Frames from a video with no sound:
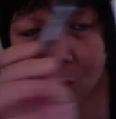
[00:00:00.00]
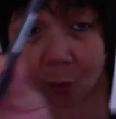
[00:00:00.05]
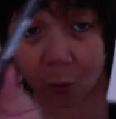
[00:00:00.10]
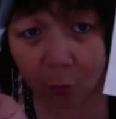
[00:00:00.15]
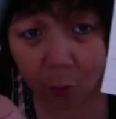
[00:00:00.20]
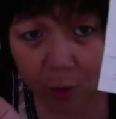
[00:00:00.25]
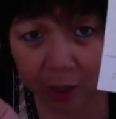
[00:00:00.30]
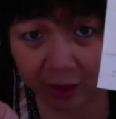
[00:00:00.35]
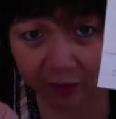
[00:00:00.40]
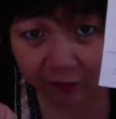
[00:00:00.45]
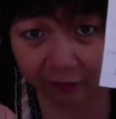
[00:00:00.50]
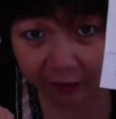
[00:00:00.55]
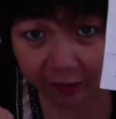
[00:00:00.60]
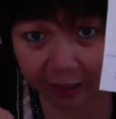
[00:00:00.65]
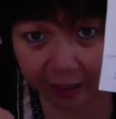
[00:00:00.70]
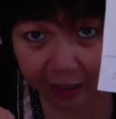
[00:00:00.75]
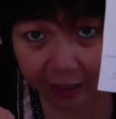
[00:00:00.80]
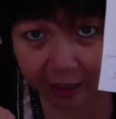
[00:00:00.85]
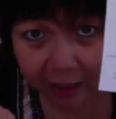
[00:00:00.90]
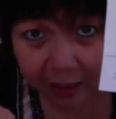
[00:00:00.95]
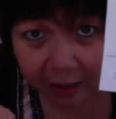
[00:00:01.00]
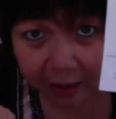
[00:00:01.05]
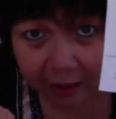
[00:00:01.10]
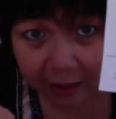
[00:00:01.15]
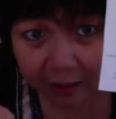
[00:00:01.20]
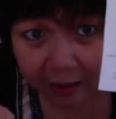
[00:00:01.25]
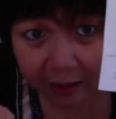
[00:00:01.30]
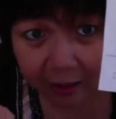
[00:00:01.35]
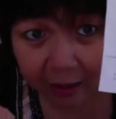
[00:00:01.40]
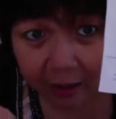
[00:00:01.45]
which ink
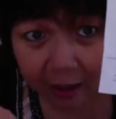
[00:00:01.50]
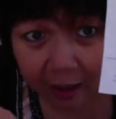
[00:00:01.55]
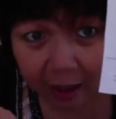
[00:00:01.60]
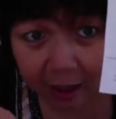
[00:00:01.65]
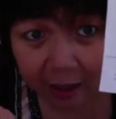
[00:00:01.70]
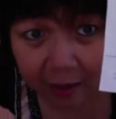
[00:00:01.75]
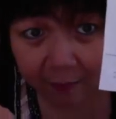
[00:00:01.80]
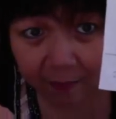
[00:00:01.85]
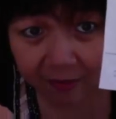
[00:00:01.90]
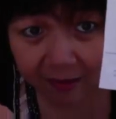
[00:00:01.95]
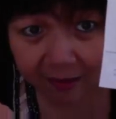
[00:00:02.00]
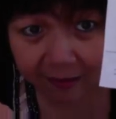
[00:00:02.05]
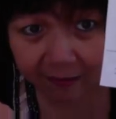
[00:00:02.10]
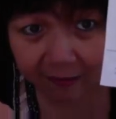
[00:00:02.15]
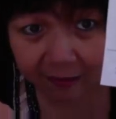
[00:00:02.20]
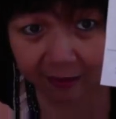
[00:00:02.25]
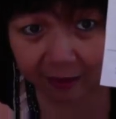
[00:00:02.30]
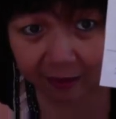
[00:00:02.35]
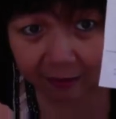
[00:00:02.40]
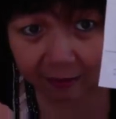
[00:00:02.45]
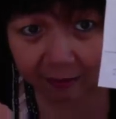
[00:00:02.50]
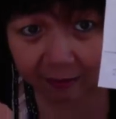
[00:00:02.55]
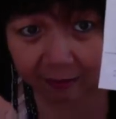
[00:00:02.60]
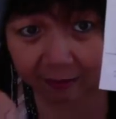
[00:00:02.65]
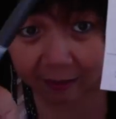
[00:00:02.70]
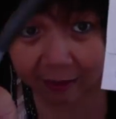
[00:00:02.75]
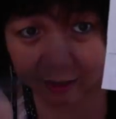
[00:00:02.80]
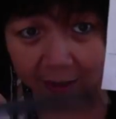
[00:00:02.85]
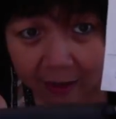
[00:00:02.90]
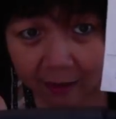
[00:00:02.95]
I am testing,
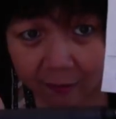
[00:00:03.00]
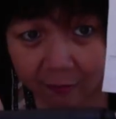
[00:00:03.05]
okay?